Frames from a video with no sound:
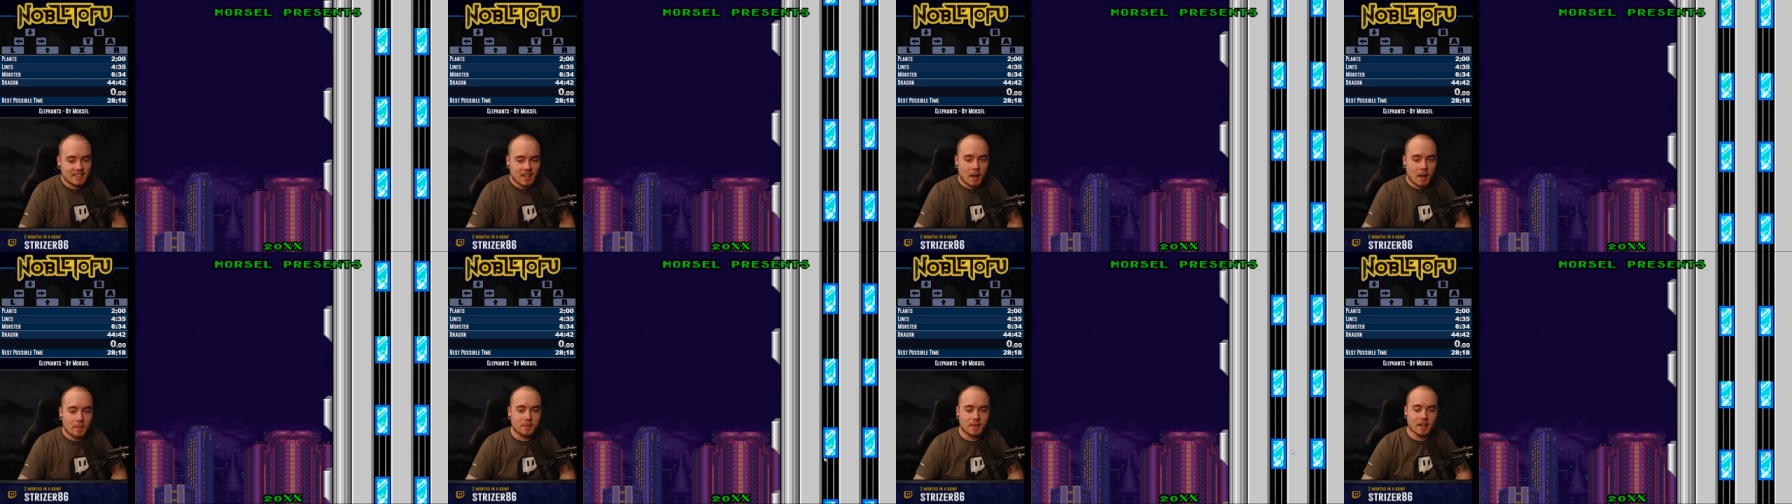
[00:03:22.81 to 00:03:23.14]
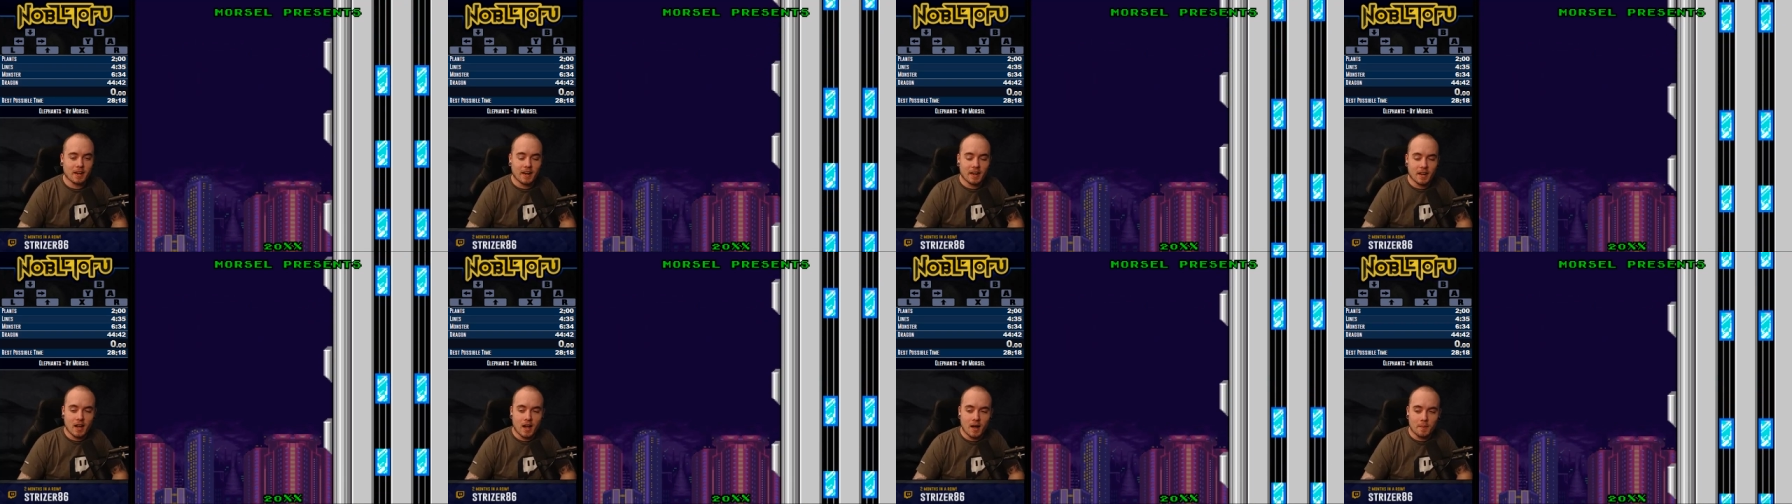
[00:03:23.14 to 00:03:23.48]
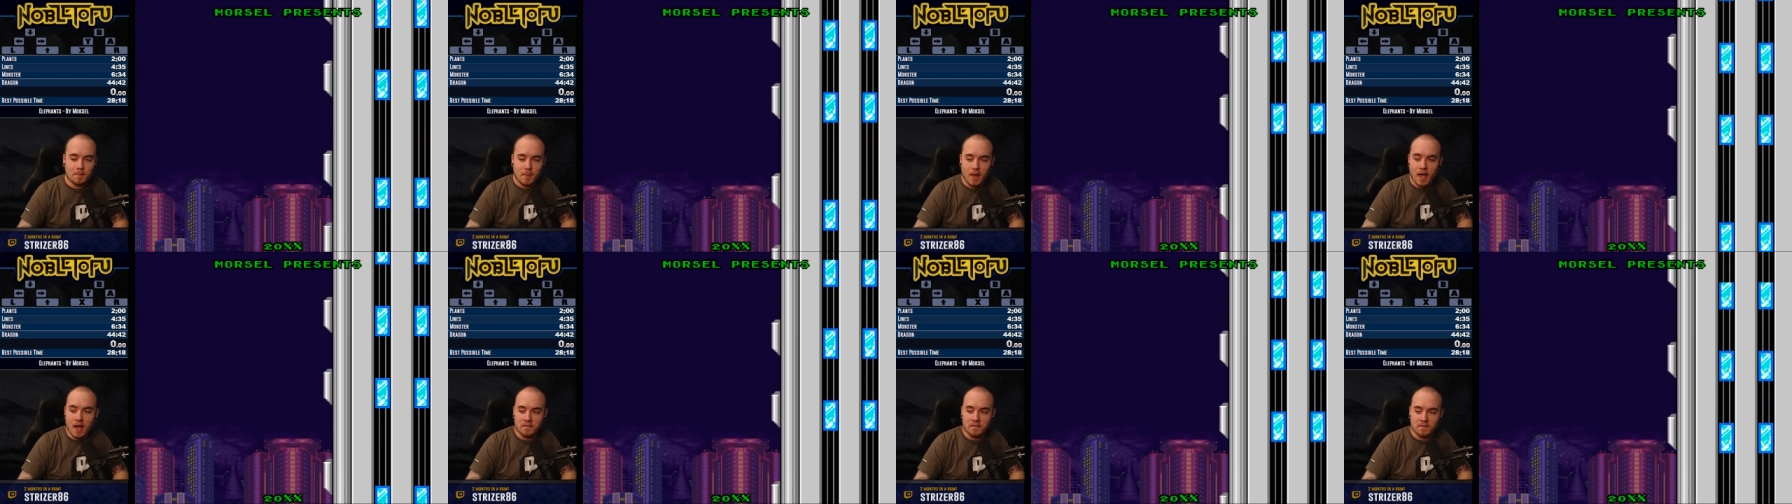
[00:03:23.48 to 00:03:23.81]
Stop getting
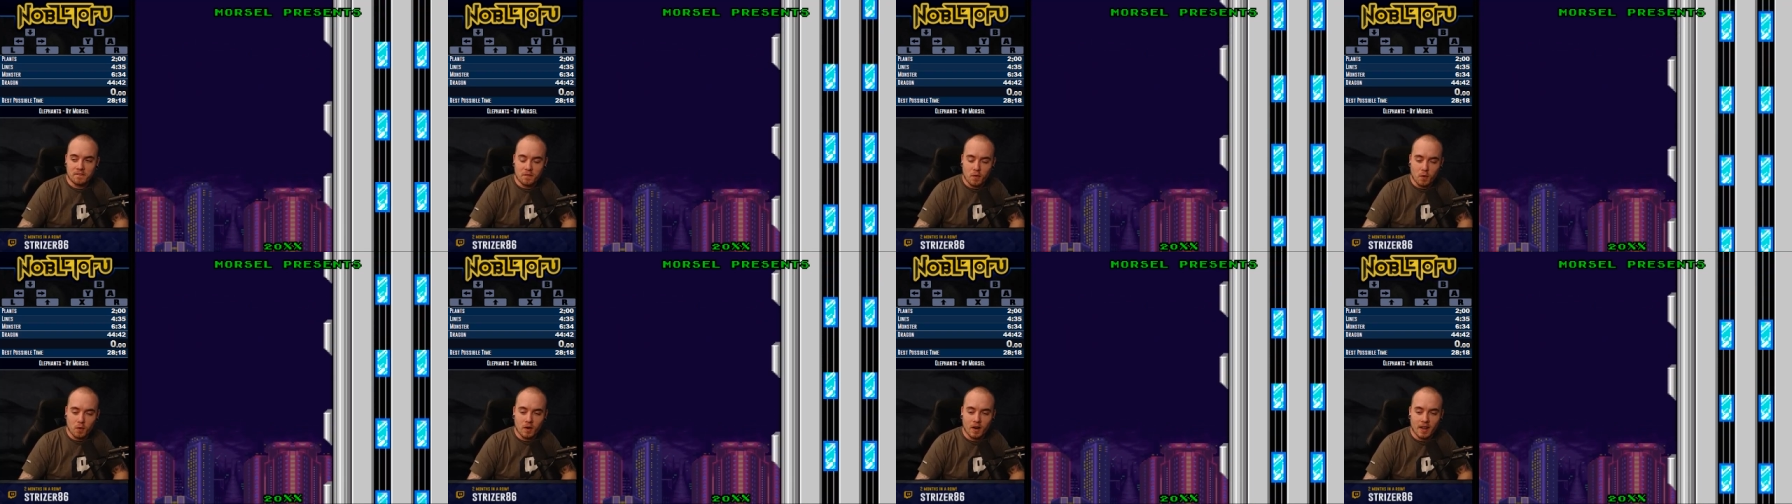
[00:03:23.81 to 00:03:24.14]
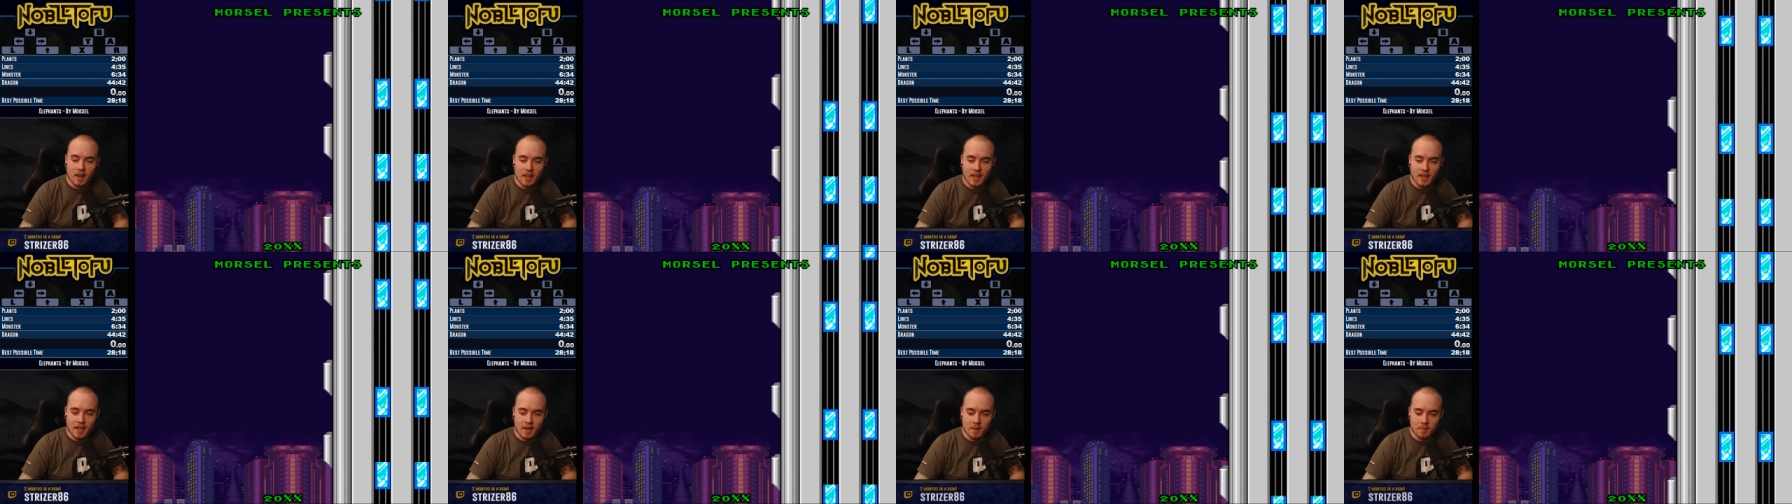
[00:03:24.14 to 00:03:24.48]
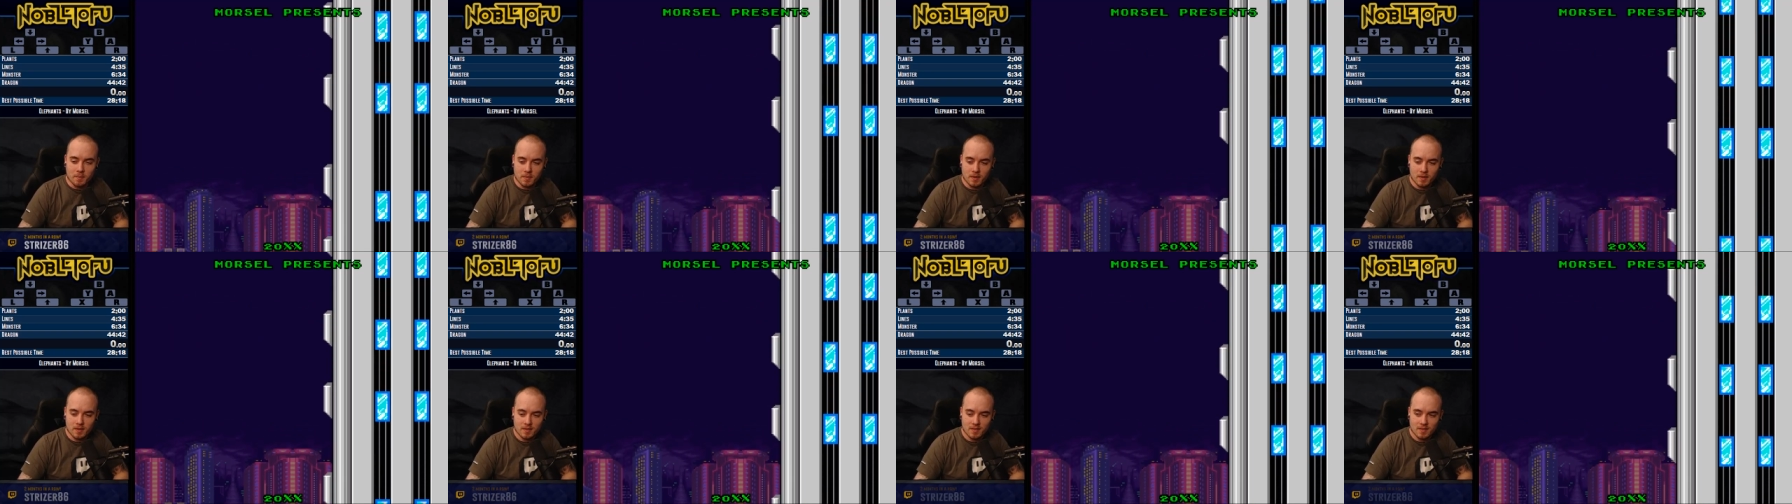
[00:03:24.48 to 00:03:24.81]
up at 4
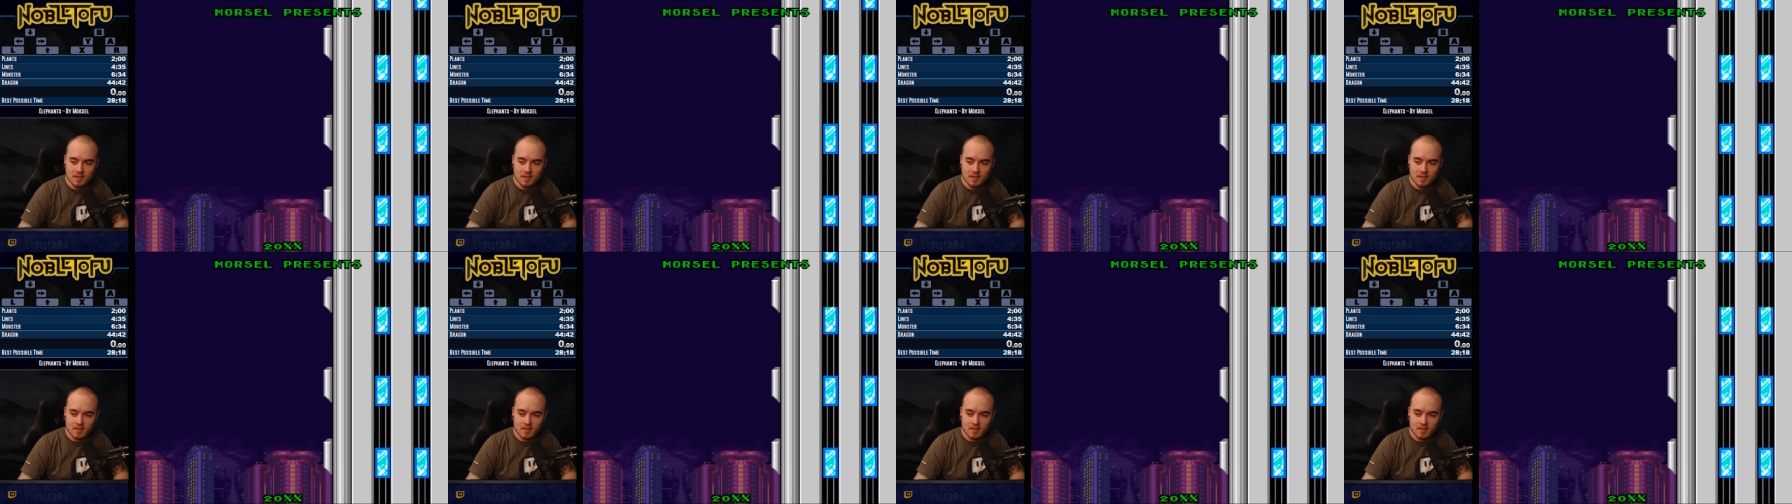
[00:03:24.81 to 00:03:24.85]
a.m.